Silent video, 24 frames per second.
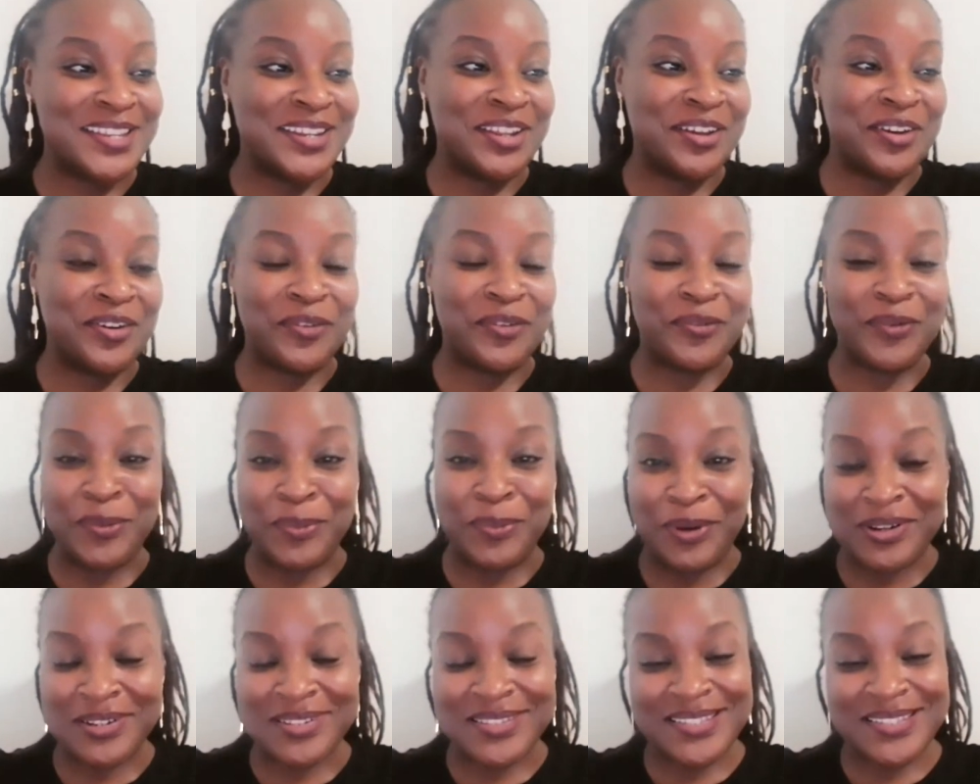One
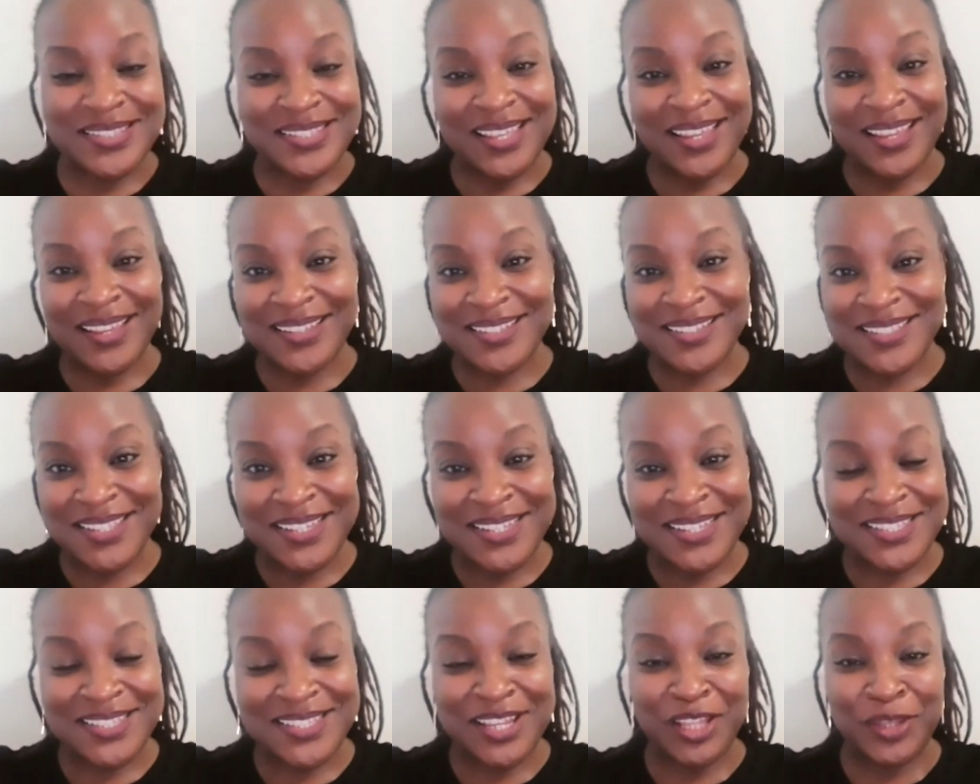person says
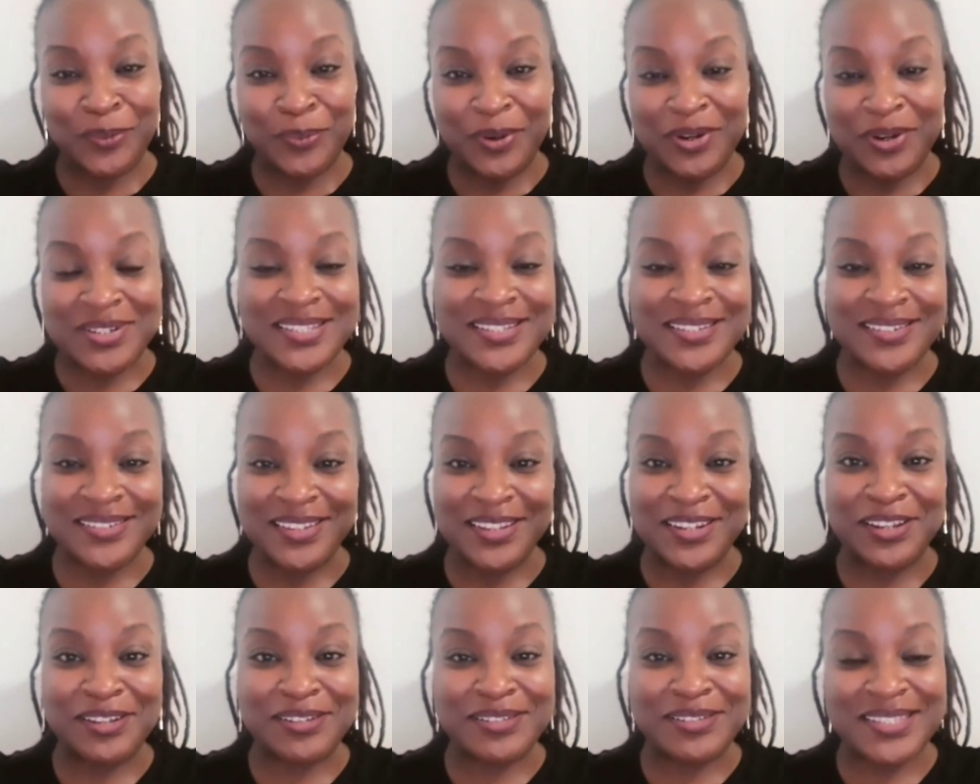this, the other
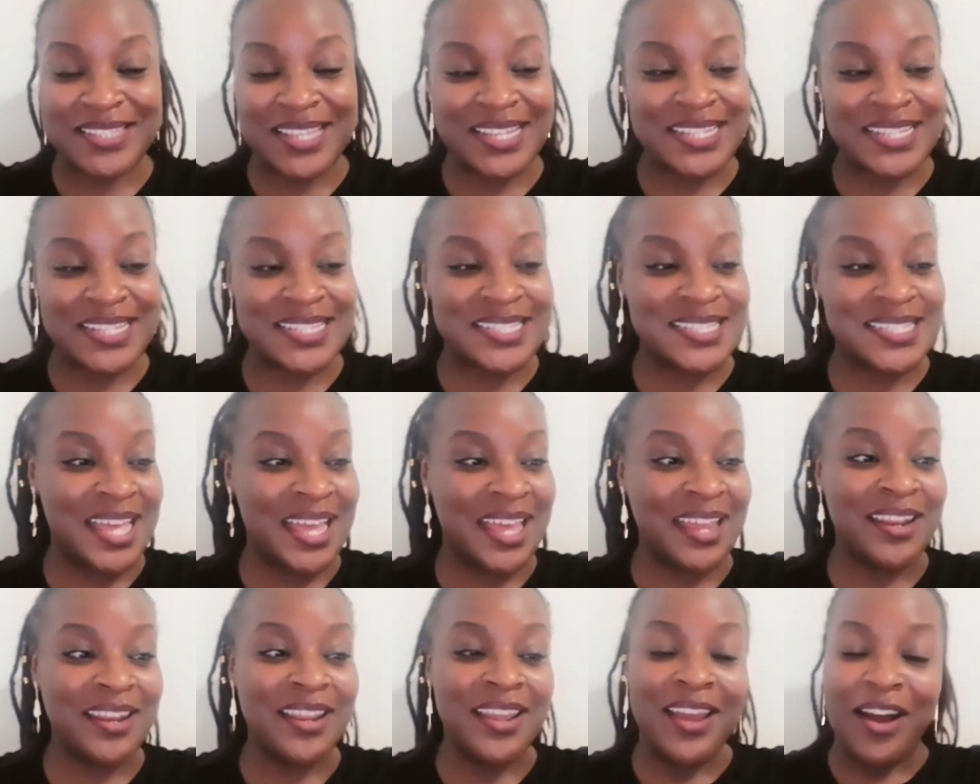person, says
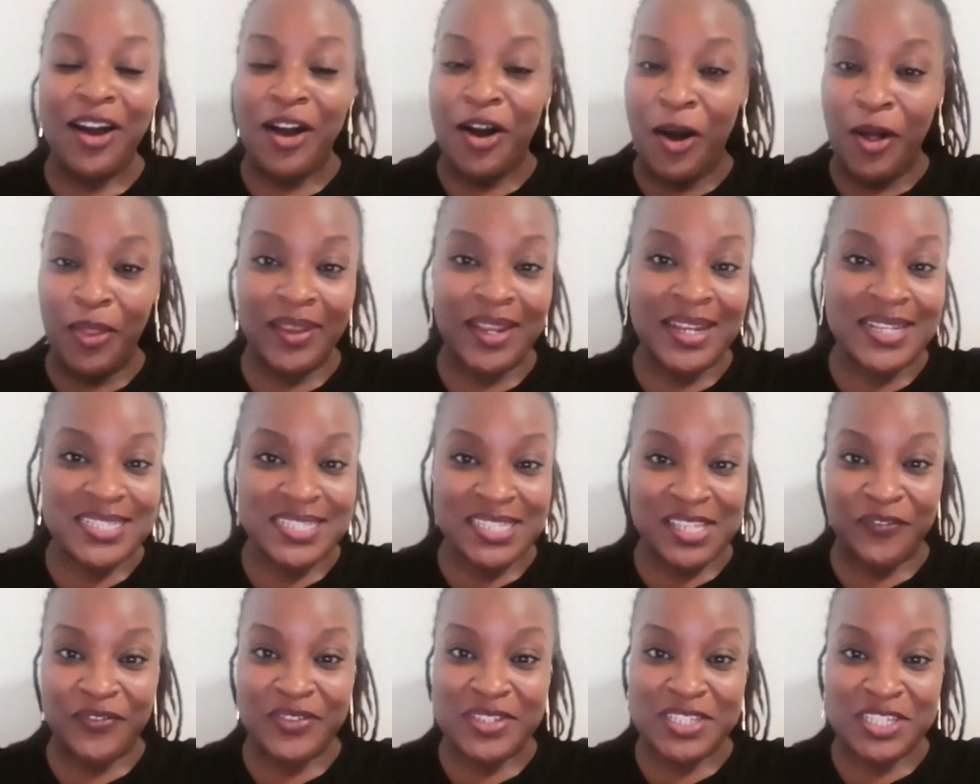that. All of that
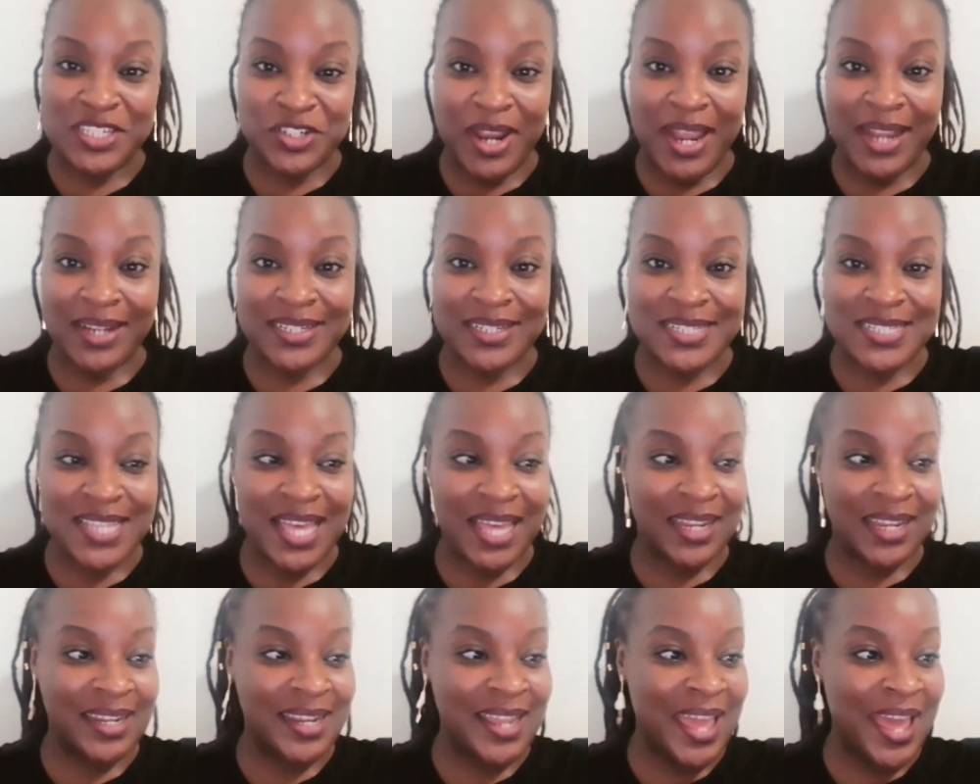stuff is tracked
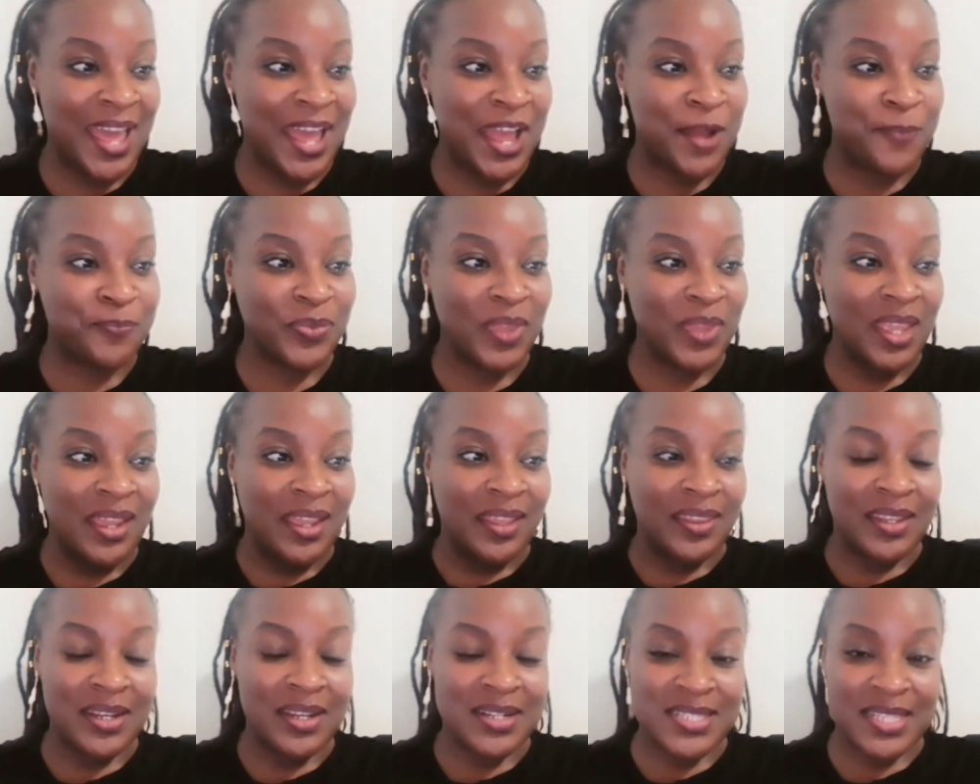inside of the app.
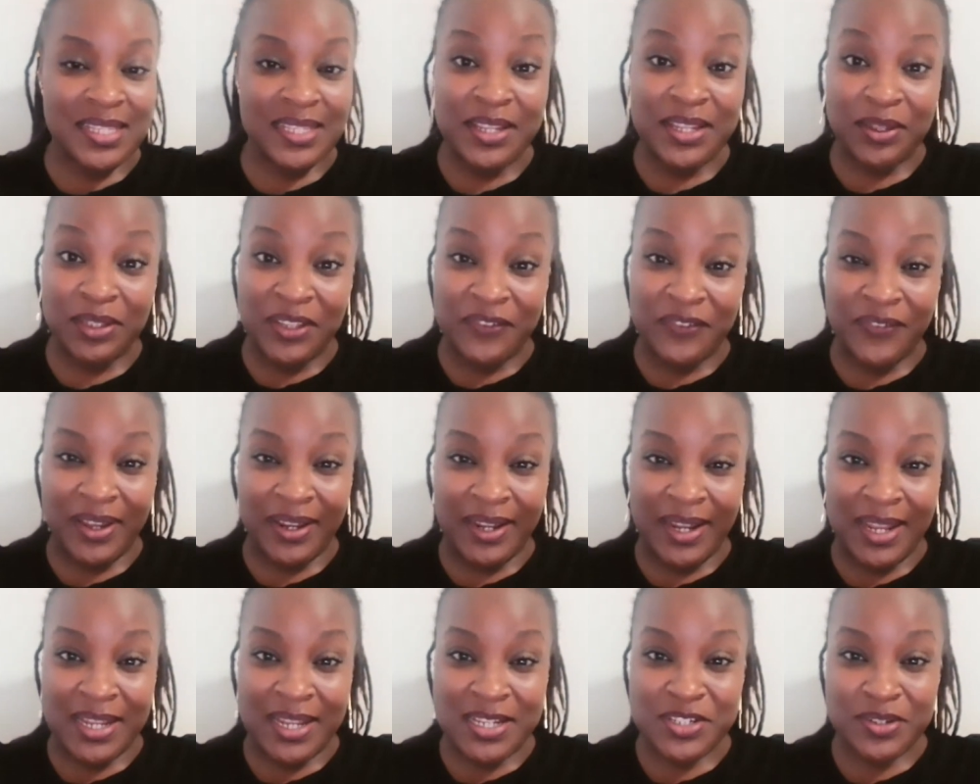There's a legal and
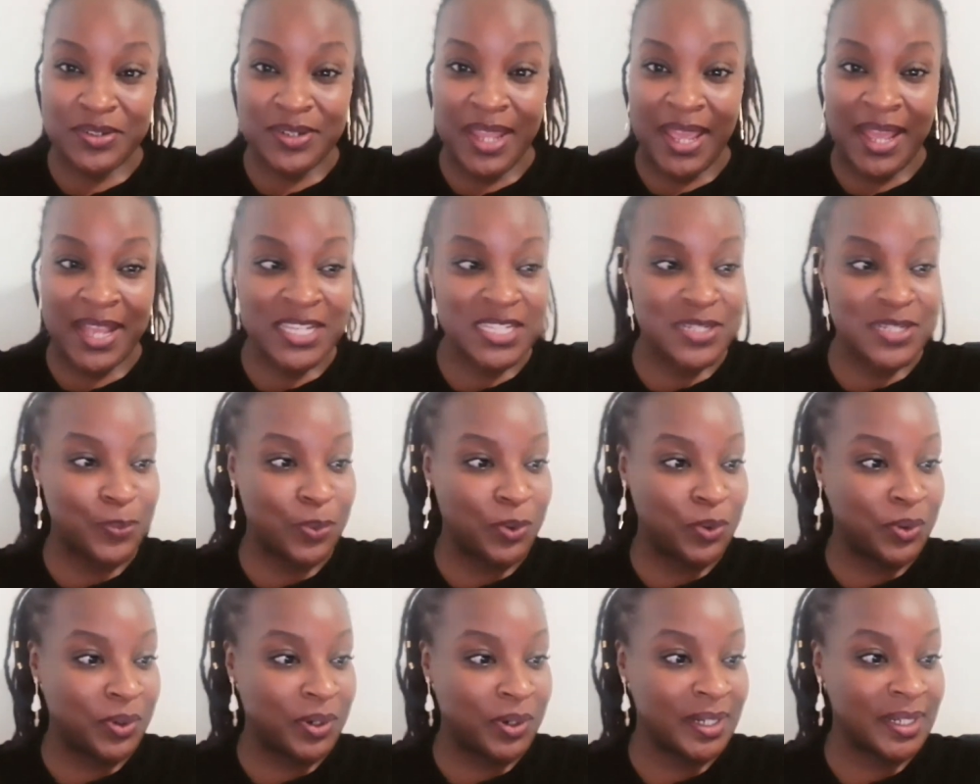financial
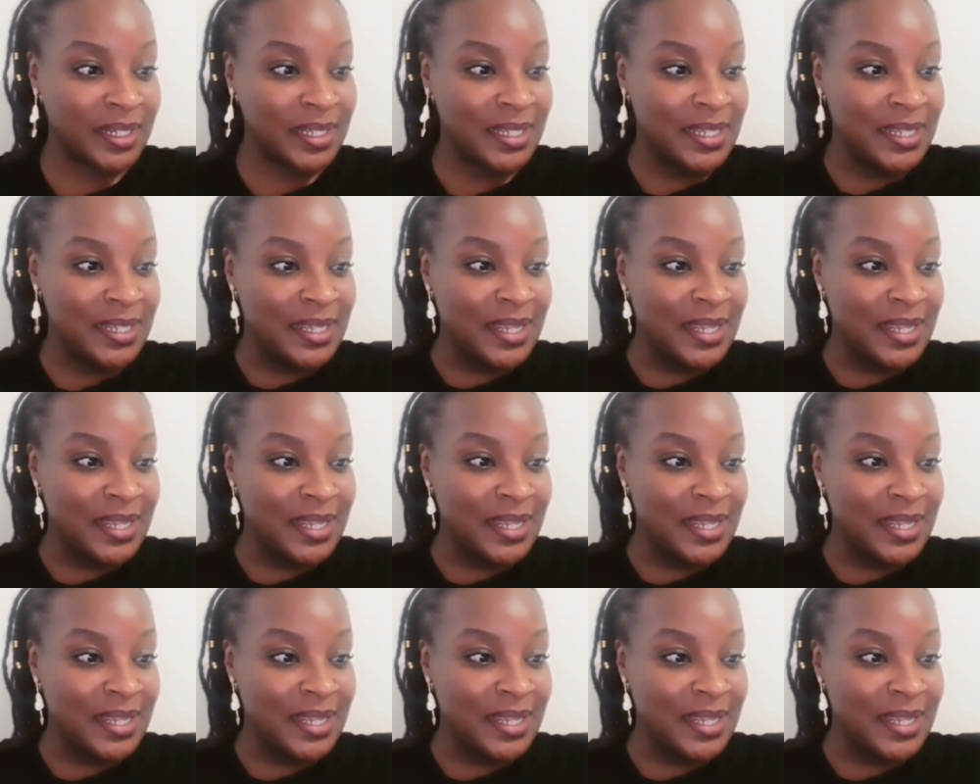dashboard.